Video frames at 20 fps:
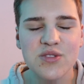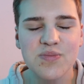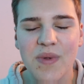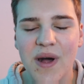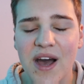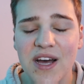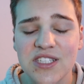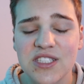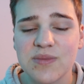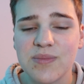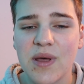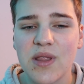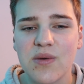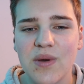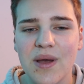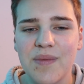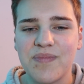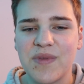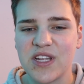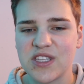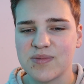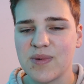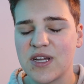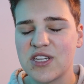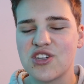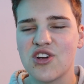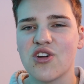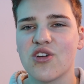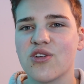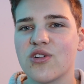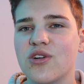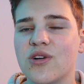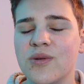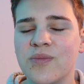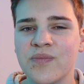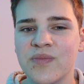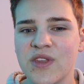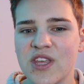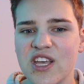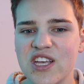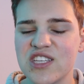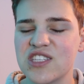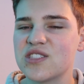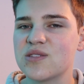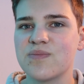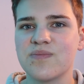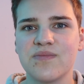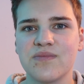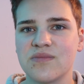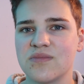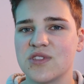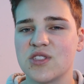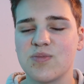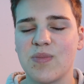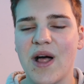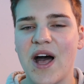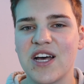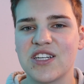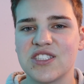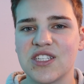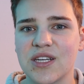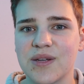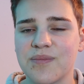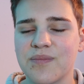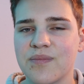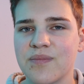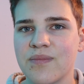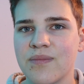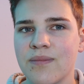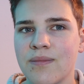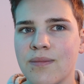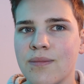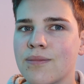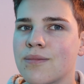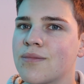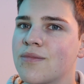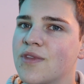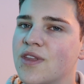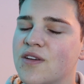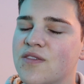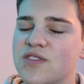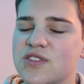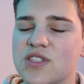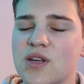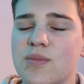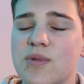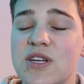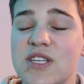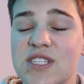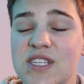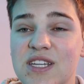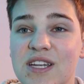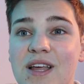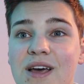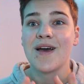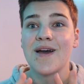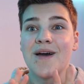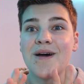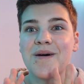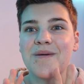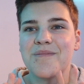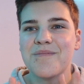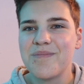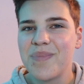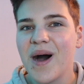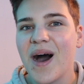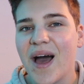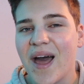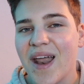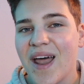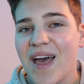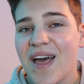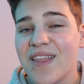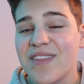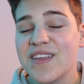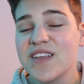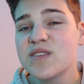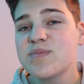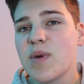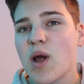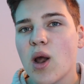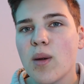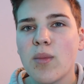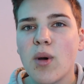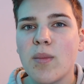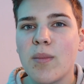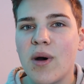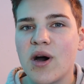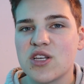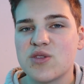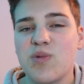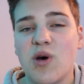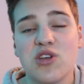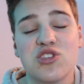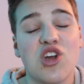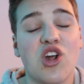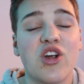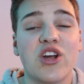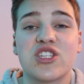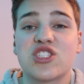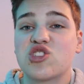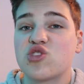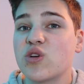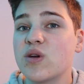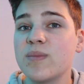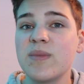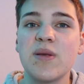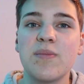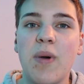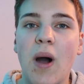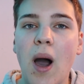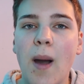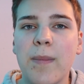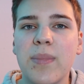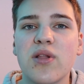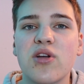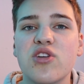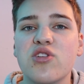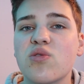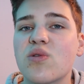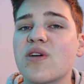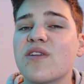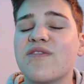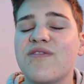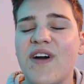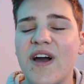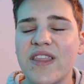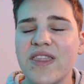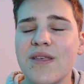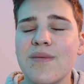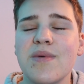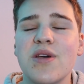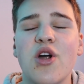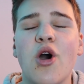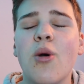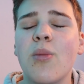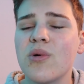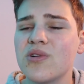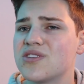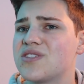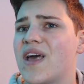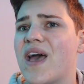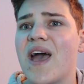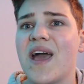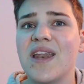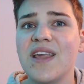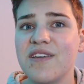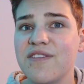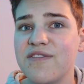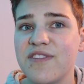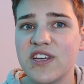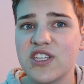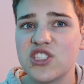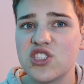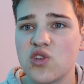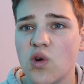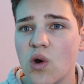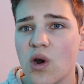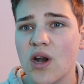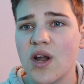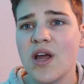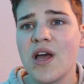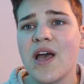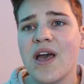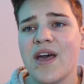splashing, by the way, that's my turtle. He's splashing for some reason. But these Marimo moss balls are extremely popular. You can find them at almost any fish store.